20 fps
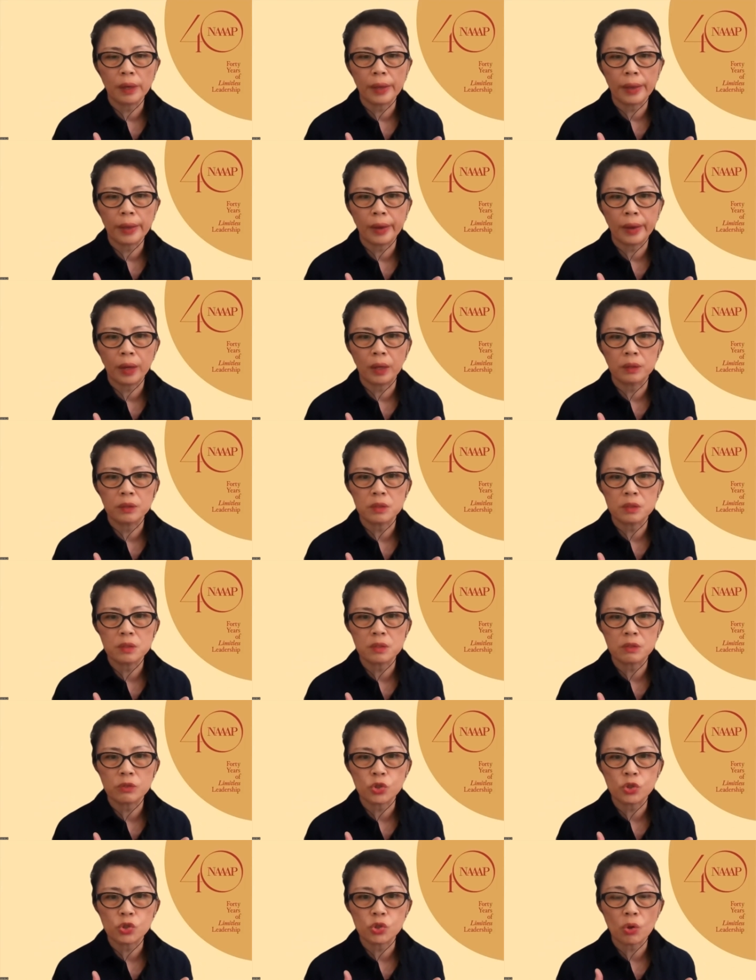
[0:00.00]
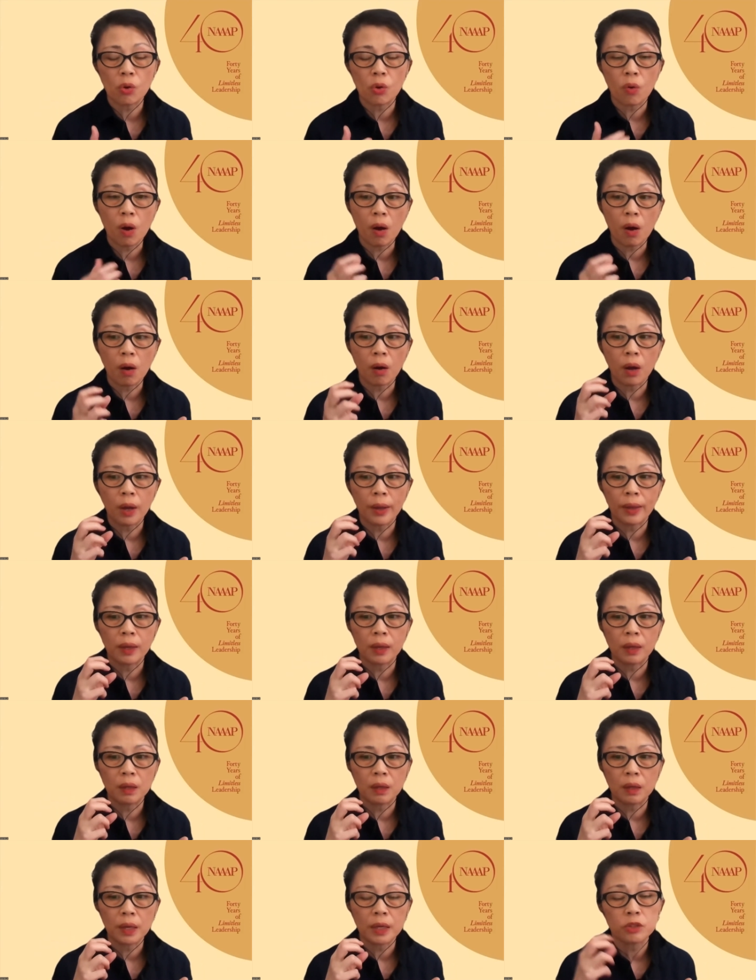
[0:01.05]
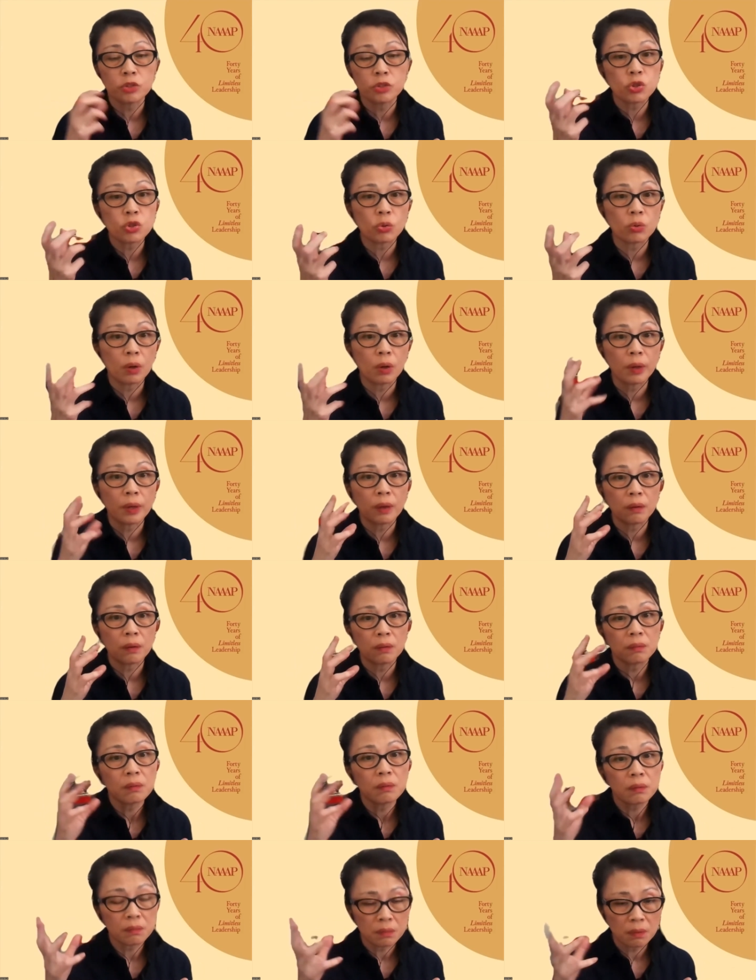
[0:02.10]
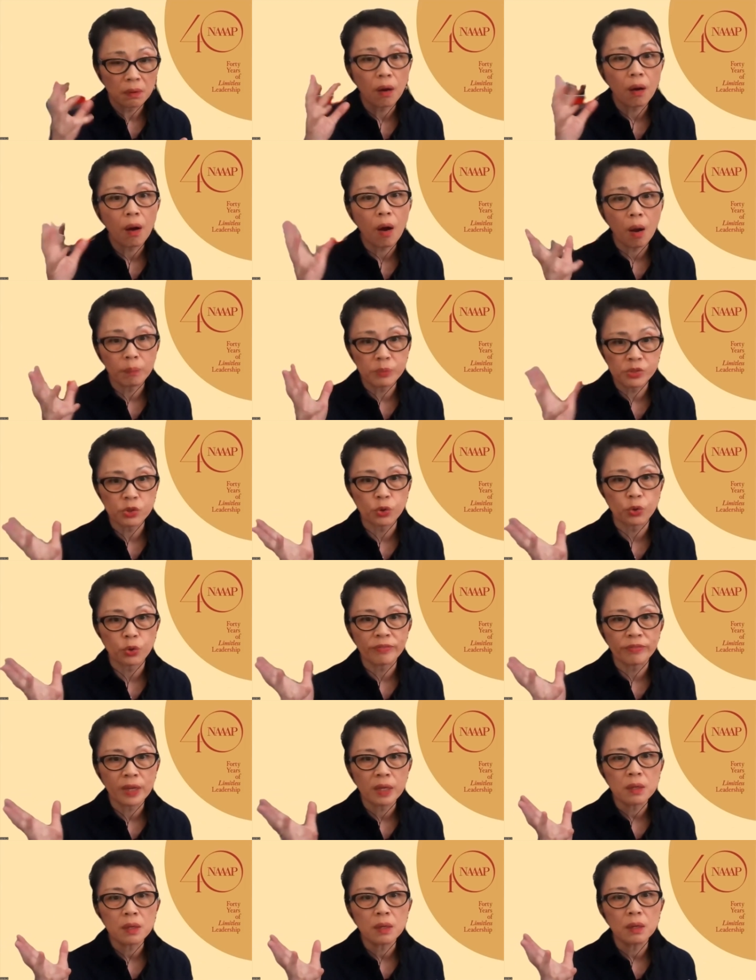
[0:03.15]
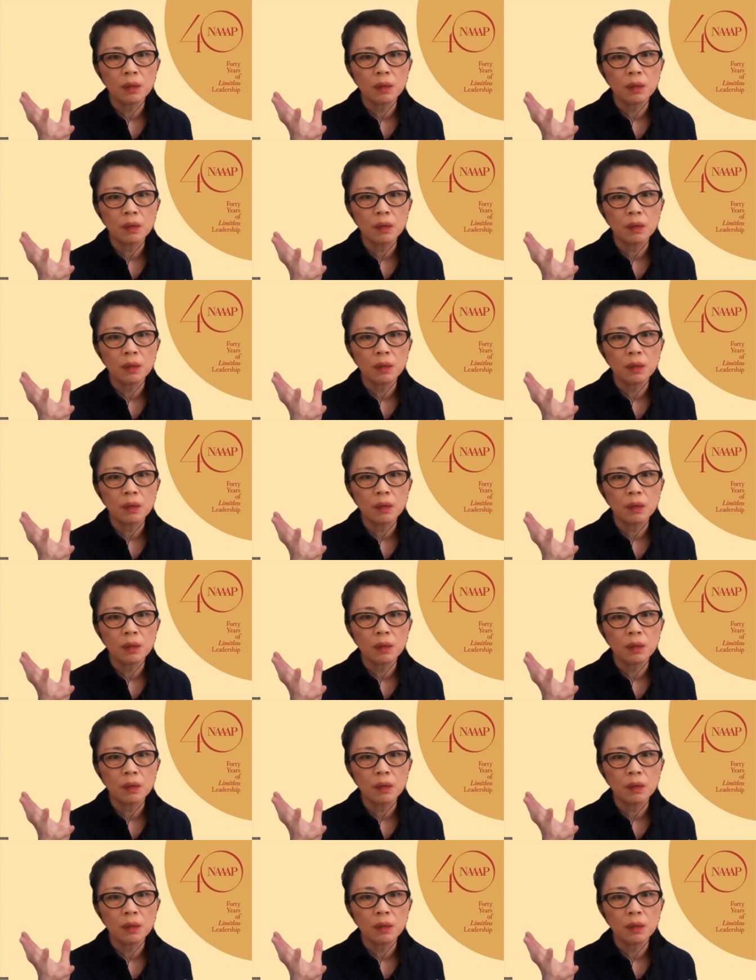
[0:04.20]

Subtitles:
And so I enjoy observing,